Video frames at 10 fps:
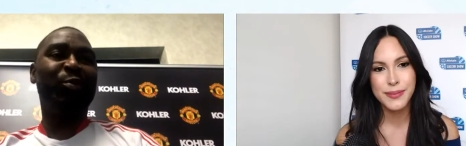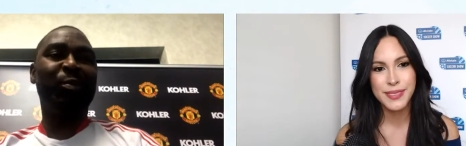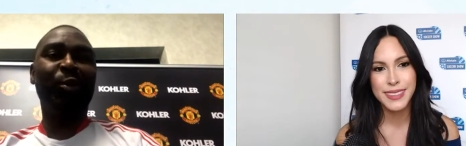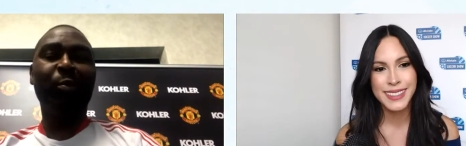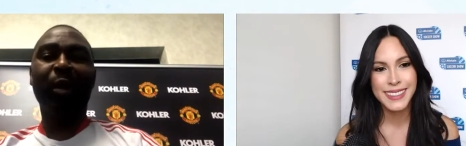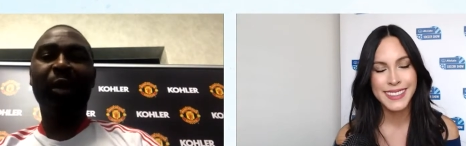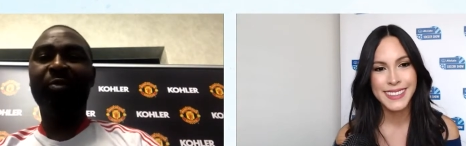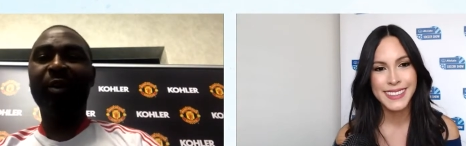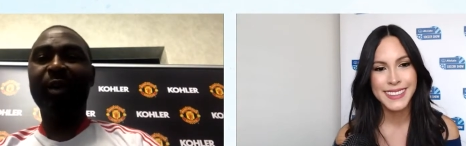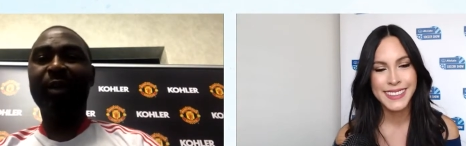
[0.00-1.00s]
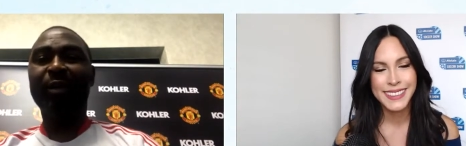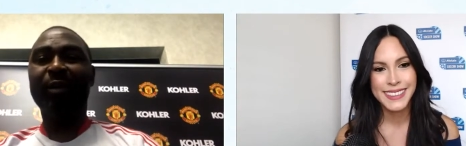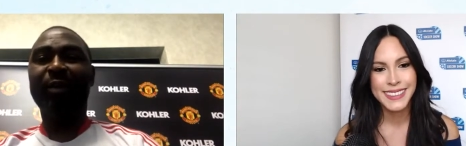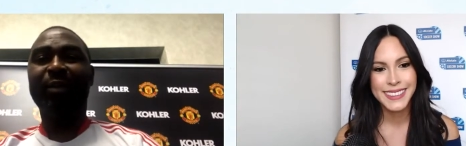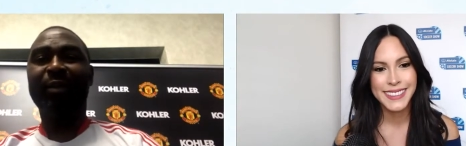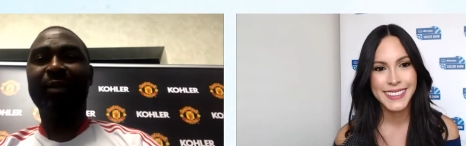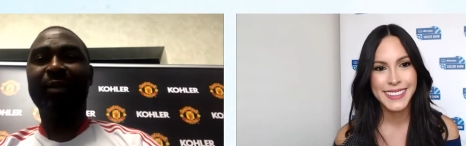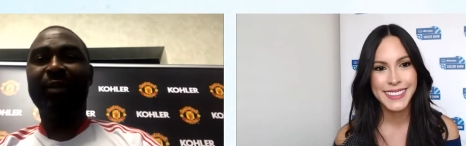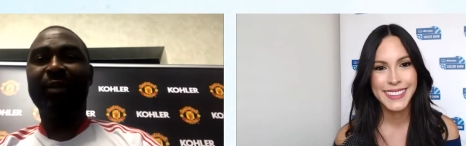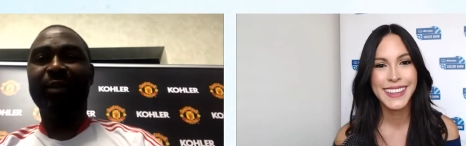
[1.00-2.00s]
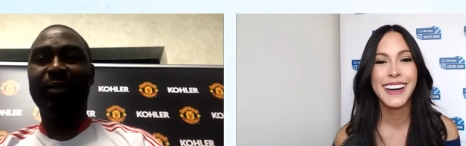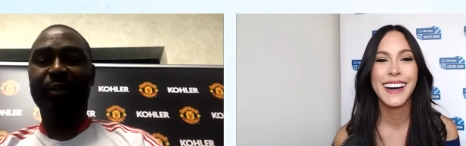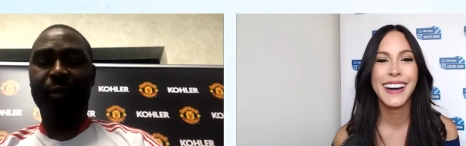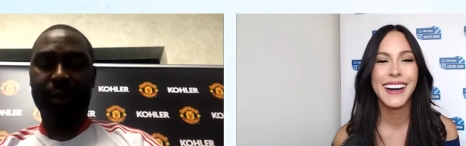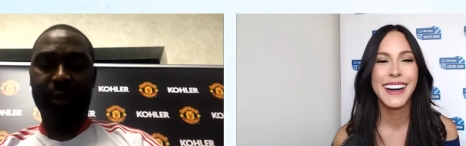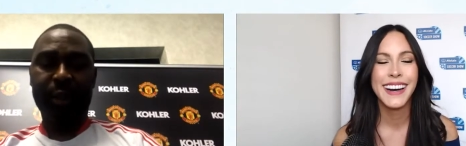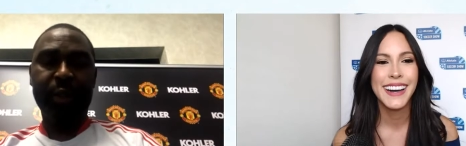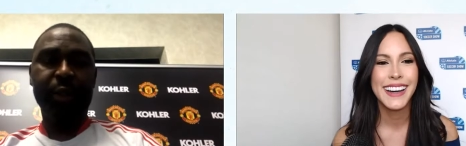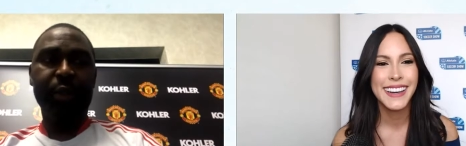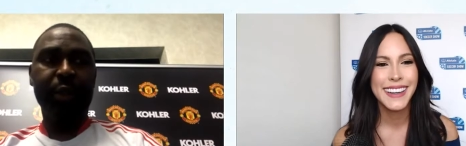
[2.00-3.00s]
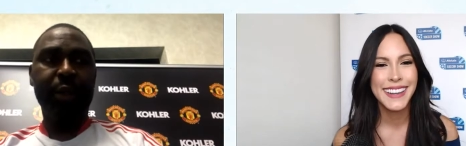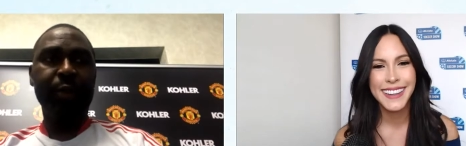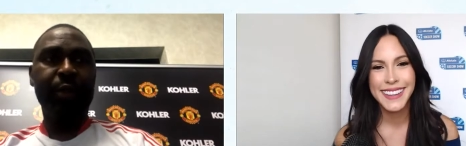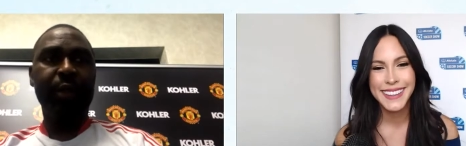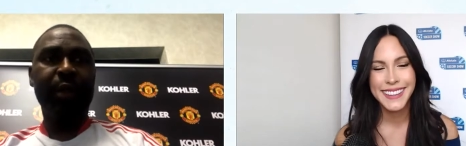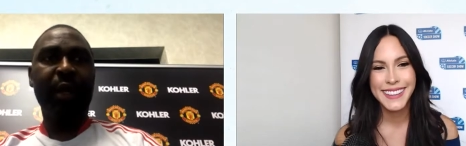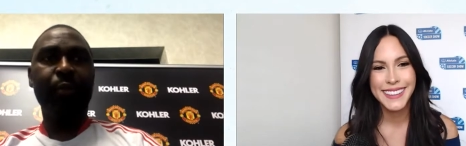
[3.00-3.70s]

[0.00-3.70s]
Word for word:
Speaker 1: probably all my career. You know, I, I think you, you, go into the game